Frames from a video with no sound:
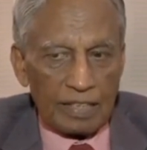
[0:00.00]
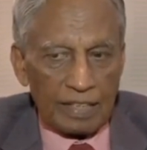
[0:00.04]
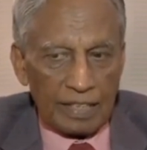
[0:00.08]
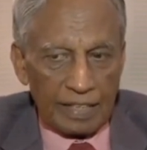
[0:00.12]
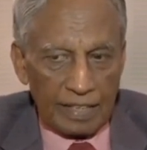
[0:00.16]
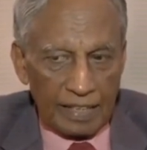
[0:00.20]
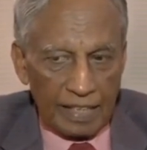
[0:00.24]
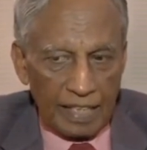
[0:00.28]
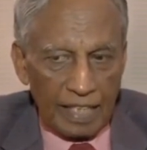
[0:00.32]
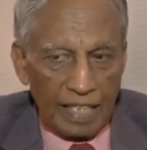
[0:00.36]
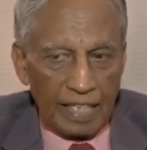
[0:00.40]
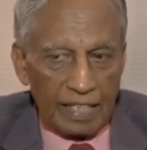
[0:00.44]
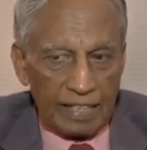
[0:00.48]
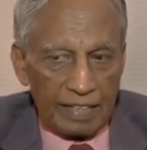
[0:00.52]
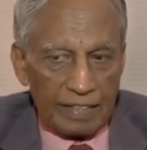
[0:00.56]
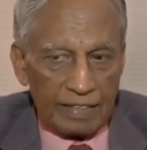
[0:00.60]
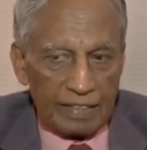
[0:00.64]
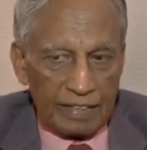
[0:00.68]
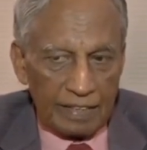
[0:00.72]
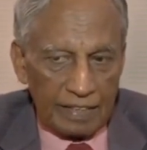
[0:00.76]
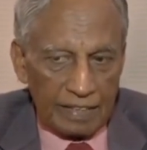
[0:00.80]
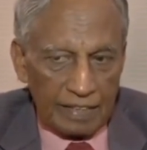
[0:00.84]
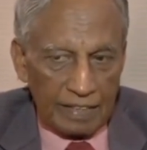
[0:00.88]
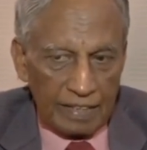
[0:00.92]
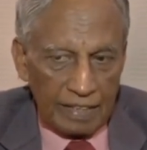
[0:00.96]
India is
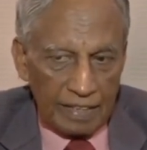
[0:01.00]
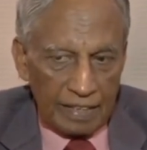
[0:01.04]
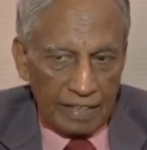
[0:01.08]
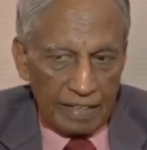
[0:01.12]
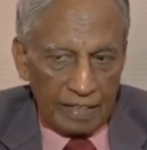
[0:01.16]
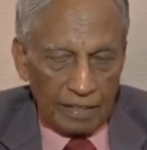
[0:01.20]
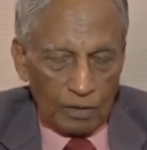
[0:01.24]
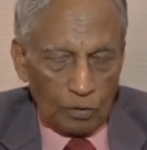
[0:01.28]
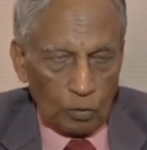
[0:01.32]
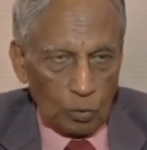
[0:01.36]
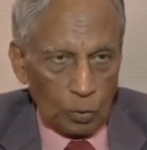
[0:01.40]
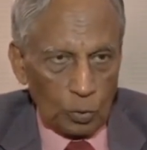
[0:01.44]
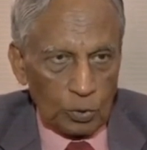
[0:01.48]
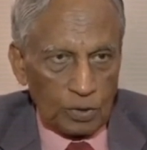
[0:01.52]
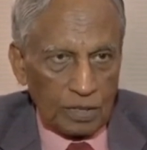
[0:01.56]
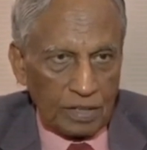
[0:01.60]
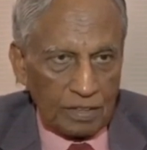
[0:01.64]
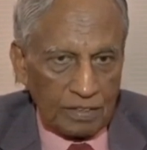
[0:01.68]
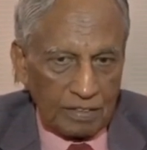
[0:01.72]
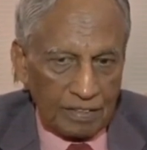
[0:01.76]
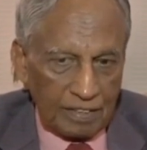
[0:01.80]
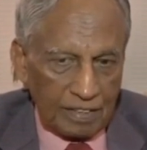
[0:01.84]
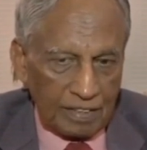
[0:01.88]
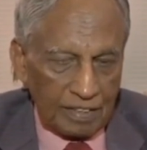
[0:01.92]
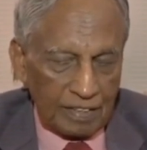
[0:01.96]
the
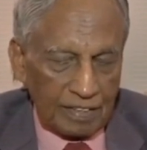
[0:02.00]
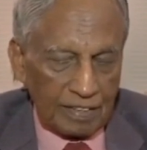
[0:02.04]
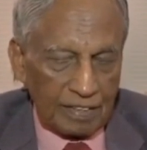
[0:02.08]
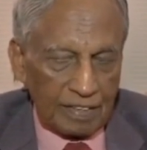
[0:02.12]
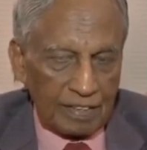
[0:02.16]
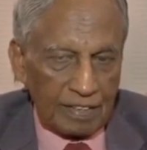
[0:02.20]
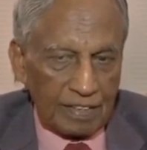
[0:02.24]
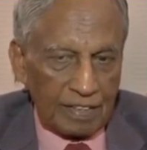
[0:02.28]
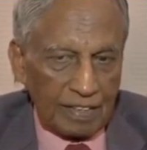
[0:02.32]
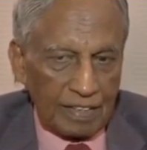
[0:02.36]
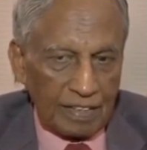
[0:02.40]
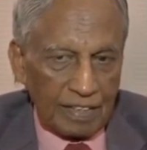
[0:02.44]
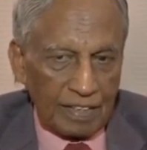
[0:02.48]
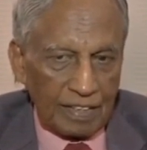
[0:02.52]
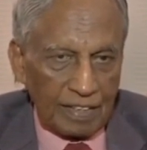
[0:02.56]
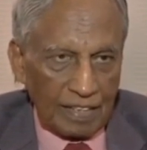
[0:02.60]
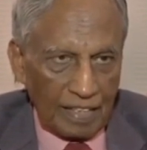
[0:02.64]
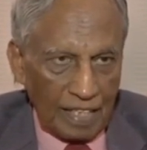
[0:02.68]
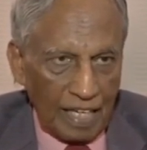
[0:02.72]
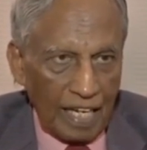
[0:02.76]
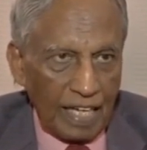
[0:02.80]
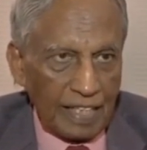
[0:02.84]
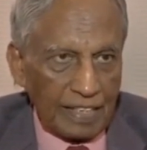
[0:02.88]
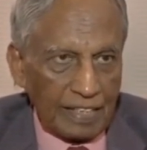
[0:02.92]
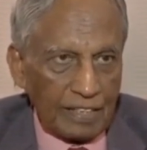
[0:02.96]
closest
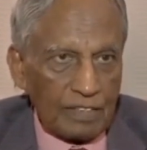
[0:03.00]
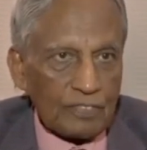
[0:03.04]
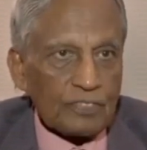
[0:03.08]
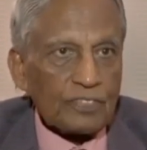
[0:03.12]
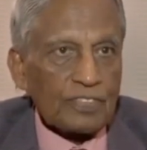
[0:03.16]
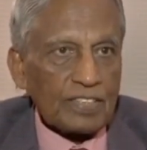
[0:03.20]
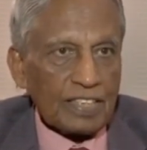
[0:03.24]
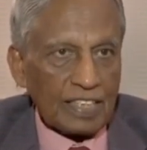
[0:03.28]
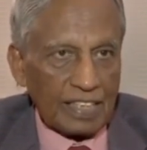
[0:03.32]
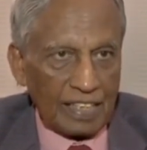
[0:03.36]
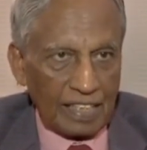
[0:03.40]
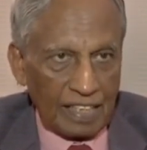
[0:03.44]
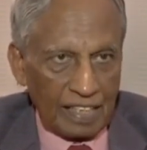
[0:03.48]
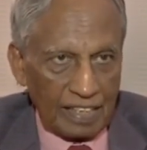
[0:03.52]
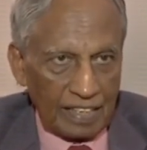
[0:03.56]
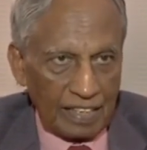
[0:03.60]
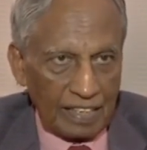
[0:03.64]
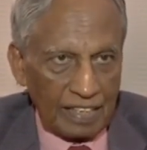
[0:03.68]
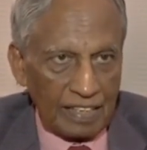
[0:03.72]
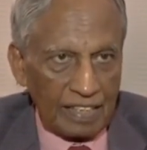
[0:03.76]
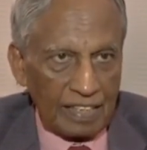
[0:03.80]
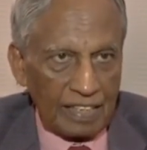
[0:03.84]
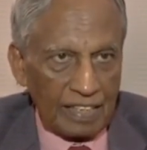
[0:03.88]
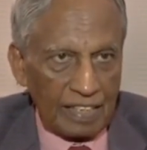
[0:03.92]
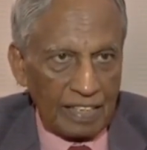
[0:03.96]
ally of Sri
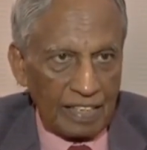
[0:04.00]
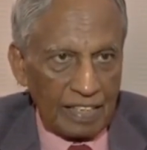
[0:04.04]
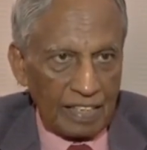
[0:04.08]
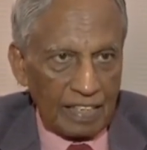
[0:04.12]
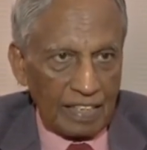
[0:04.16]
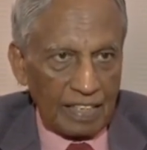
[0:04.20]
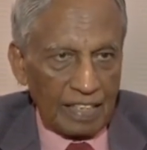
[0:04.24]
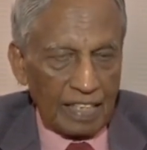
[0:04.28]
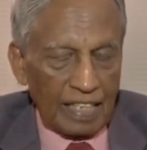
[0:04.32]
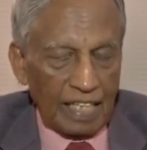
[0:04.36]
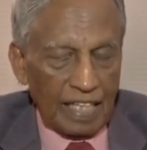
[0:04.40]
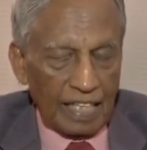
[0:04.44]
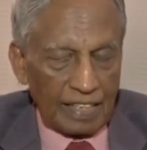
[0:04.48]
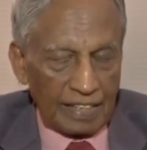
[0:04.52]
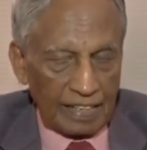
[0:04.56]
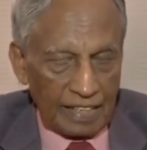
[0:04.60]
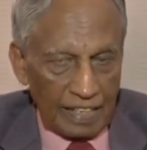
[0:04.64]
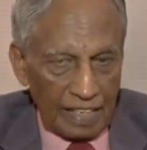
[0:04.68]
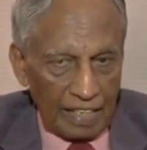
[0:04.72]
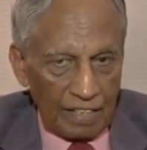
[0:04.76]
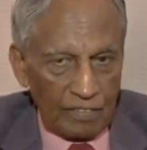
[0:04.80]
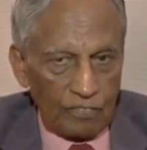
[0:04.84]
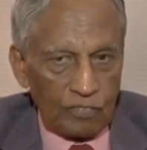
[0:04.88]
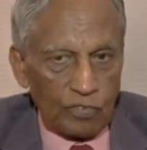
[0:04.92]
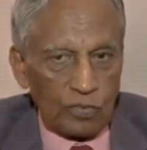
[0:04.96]
Lanka, and
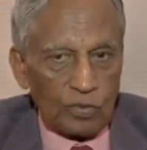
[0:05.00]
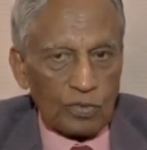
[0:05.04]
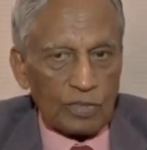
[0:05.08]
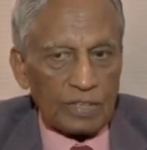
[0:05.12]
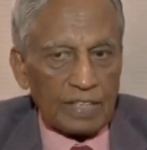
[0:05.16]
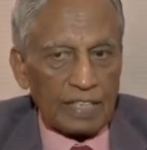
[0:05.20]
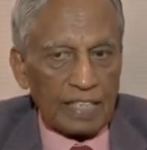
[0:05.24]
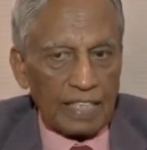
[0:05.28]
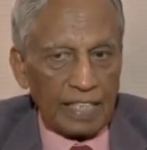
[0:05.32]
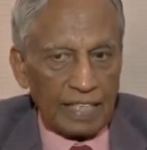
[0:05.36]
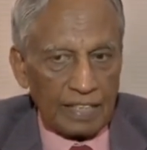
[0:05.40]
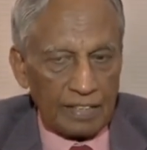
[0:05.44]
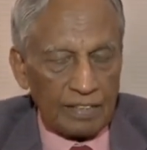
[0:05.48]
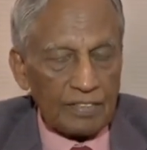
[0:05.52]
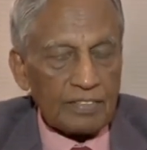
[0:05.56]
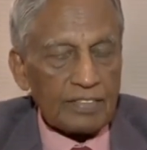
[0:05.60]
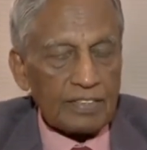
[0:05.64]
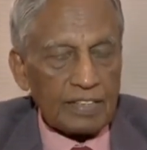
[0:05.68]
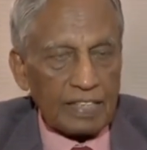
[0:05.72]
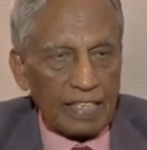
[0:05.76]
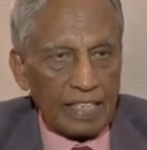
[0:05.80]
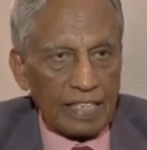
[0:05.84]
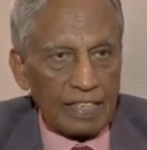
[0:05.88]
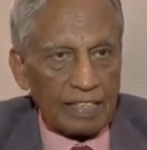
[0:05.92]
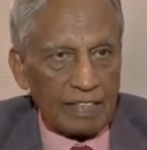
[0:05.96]
therefore the head of
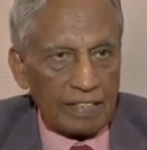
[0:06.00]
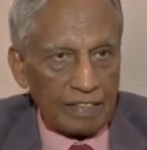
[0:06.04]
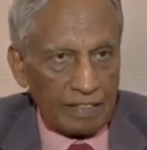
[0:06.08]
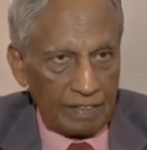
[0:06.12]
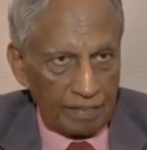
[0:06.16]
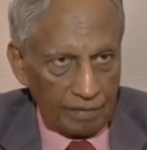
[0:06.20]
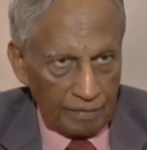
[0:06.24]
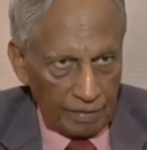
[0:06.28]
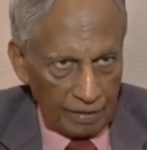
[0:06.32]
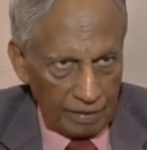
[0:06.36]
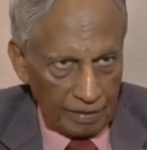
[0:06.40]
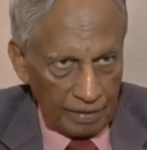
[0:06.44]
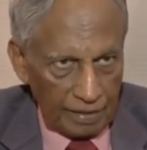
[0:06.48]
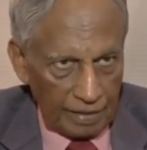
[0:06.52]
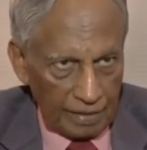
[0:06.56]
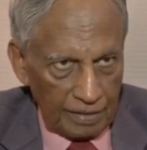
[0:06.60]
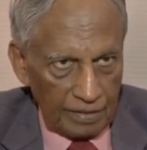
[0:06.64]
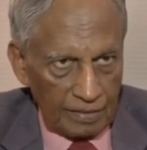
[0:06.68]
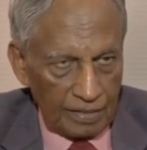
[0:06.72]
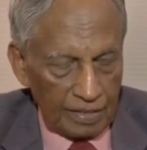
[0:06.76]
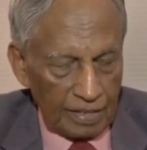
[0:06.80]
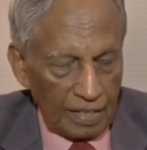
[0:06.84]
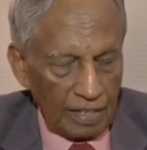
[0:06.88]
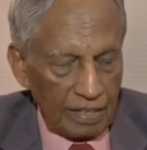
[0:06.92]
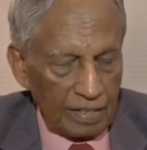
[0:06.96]
state, the head
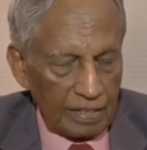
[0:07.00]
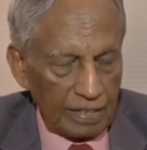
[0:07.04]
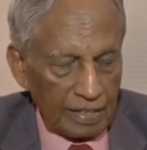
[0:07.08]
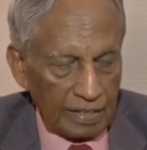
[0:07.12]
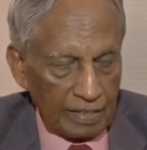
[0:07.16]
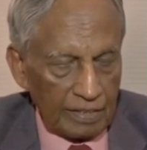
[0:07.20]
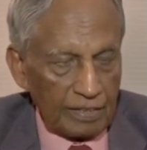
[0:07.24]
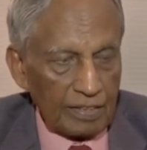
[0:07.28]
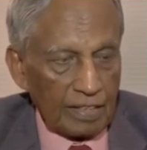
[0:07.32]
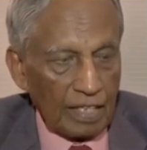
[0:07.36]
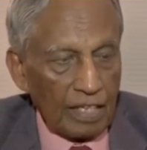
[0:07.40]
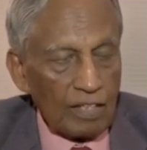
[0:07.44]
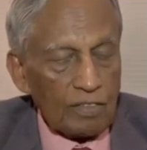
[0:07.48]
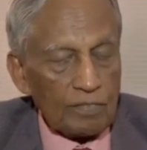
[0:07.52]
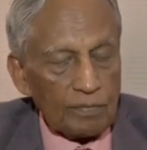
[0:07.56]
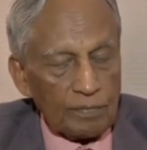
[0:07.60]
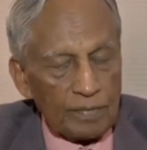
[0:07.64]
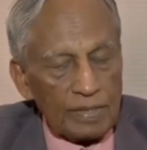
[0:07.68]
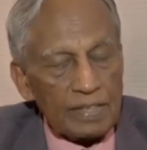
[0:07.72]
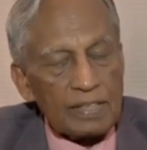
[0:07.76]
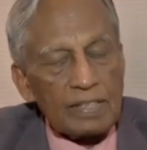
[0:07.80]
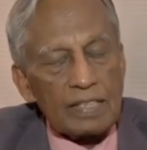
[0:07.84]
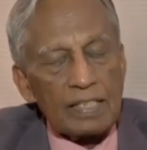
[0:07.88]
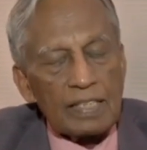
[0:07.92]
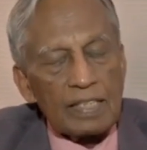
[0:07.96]
of the
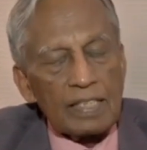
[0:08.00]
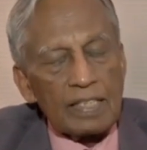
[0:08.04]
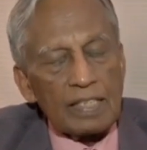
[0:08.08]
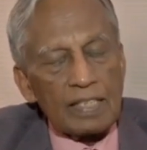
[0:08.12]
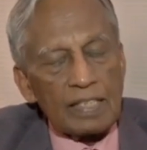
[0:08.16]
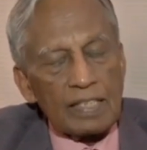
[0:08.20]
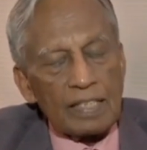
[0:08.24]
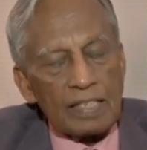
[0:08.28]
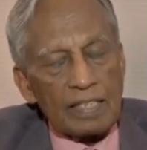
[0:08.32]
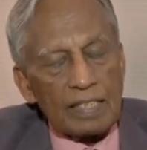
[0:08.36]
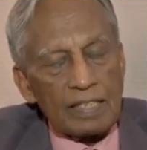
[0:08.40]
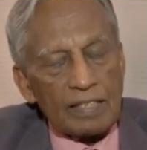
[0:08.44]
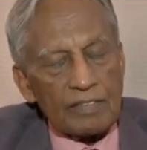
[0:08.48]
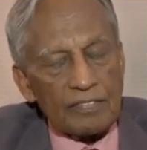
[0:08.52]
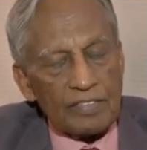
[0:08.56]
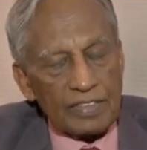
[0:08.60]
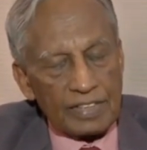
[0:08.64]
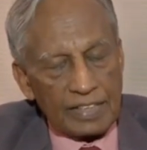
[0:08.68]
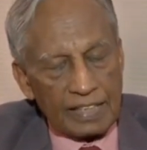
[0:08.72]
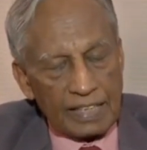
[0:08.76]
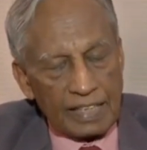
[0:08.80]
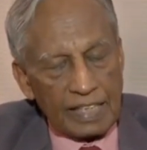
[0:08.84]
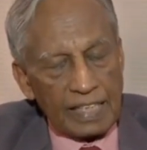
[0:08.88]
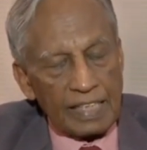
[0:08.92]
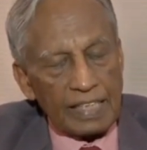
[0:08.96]
government,
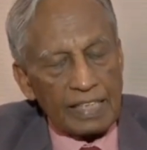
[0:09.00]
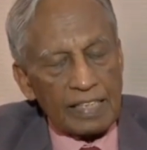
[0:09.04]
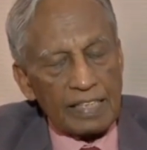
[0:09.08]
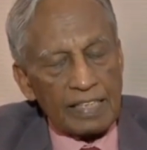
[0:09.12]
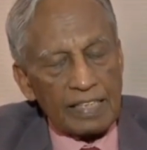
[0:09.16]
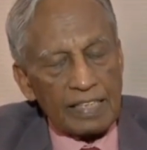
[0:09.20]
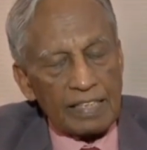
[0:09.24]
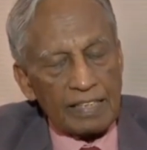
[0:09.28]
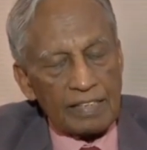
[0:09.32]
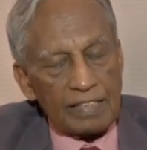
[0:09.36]
visiting